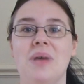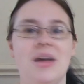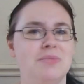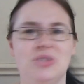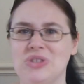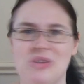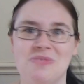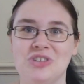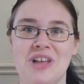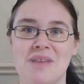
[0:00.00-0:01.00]
I'm so
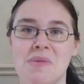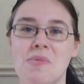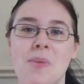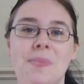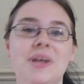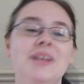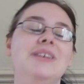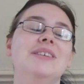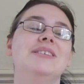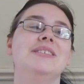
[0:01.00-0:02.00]
much like my mum.
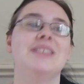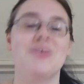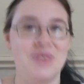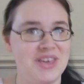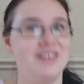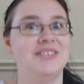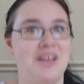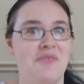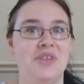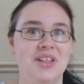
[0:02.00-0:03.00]
So yeah,
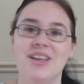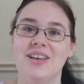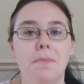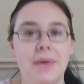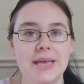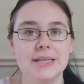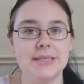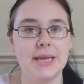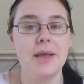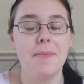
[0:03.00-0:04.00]
definitely.
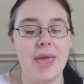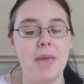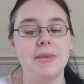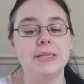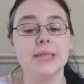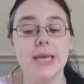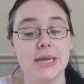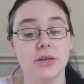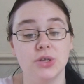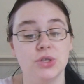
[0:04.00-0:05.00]
Piercing a baby's
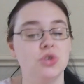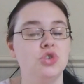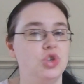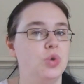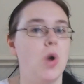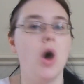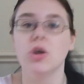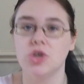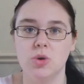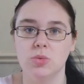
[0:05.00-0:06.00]
ears, do
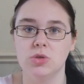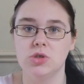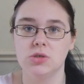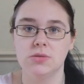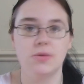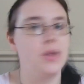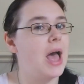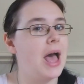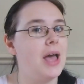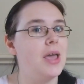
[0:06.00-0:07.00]
or don't?
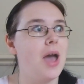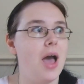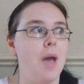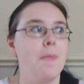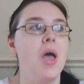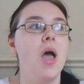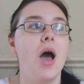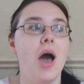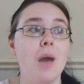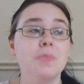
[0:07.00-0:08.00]
I am
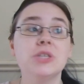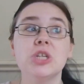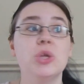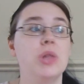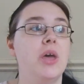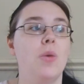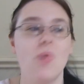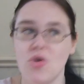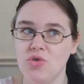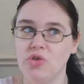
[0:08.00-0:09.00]
absolutely
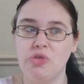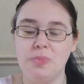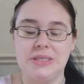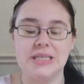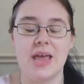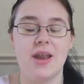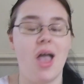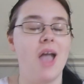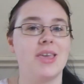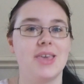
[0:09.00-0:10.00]
100%
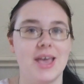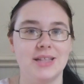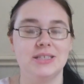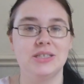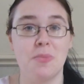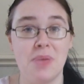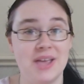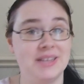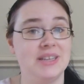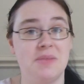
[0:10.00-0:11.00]
against
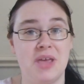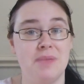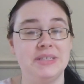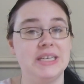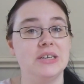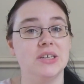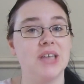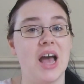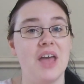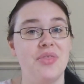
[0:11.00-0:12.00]
piercing a baby's ears.
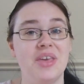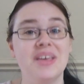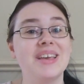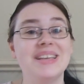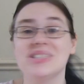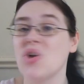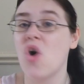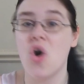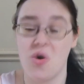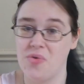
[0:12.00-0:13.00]
I think it's
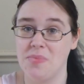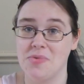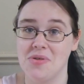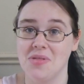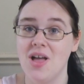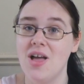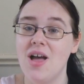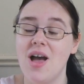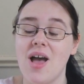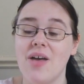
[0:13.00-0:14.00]
horrible.
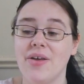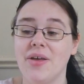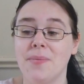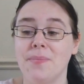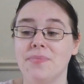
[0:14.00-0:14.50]
I